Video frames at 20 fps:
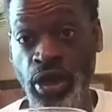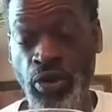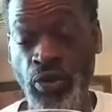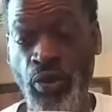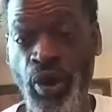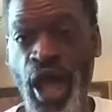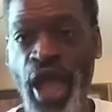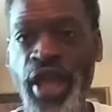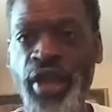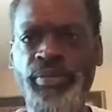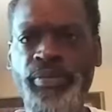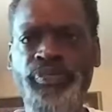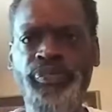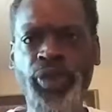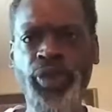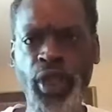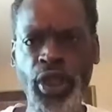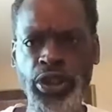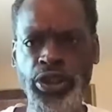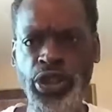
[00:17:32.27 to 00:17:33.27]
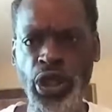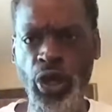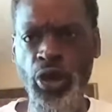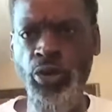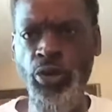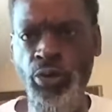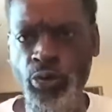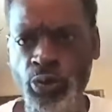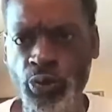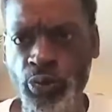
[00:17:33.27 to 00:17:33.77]
right?
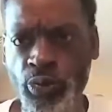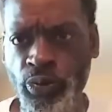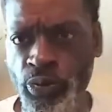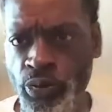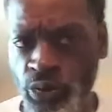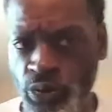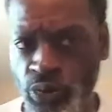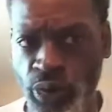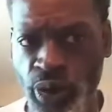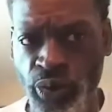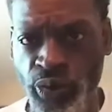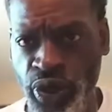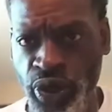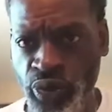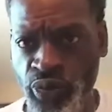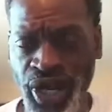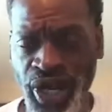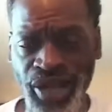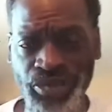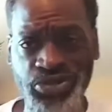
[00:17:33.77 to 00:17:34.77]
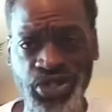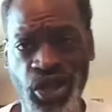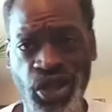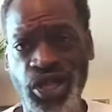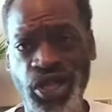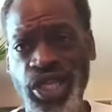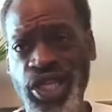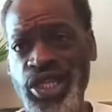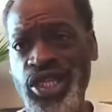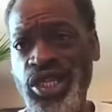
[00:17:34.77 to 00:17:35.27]
So When we, when I'm
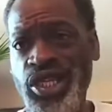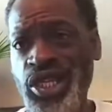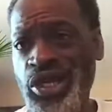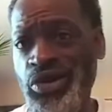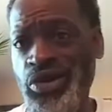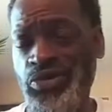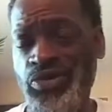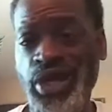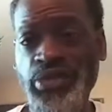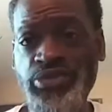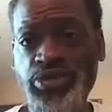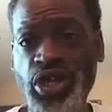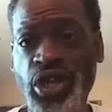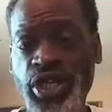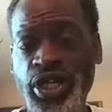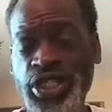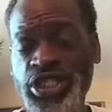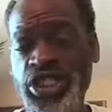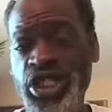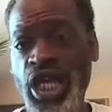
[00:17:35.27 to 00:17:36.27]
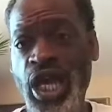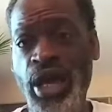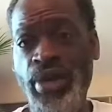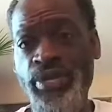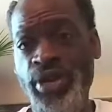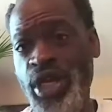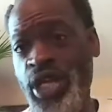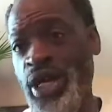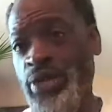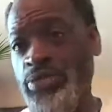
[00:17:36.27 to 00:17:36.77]
talking, when I'm talking Gye
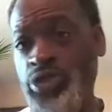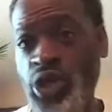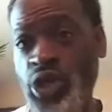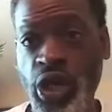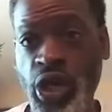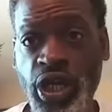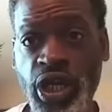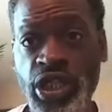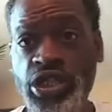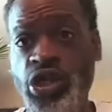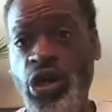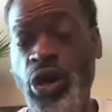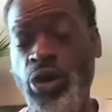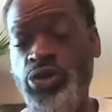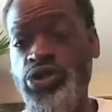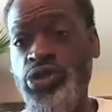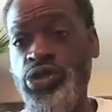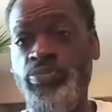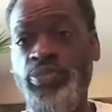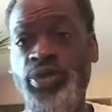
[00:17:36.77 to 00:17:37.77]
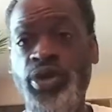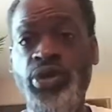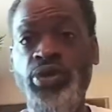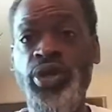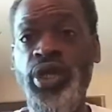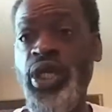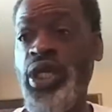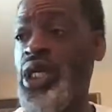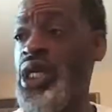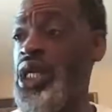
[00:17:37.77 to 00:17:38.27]
Nyame and I'm talking culture
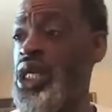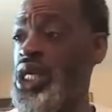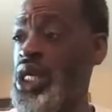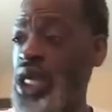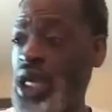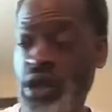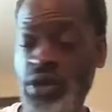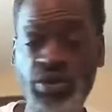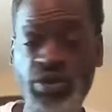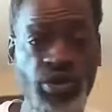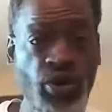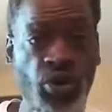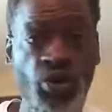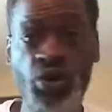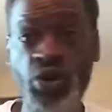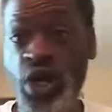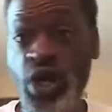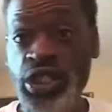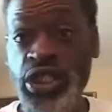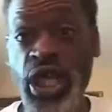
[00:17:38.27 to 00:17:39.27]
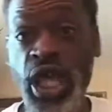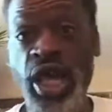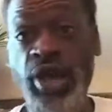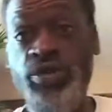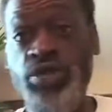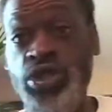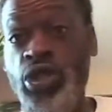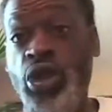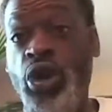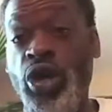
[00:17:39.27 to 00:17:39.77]
building, and or as I
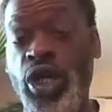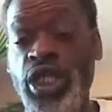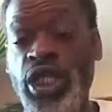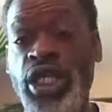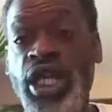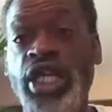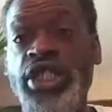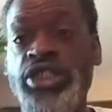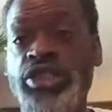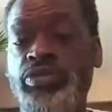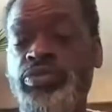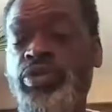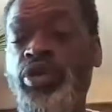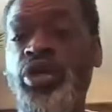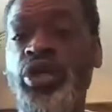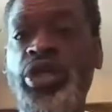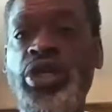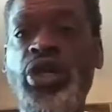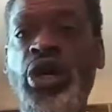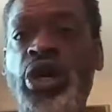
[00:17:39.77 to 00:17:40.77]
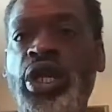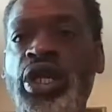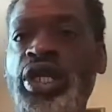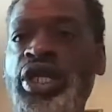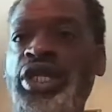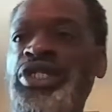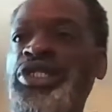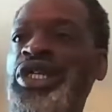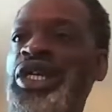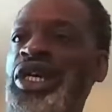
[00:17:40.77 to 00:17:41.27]
was talking nation building and all
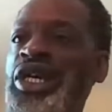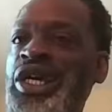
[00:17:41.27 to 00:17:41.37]
this,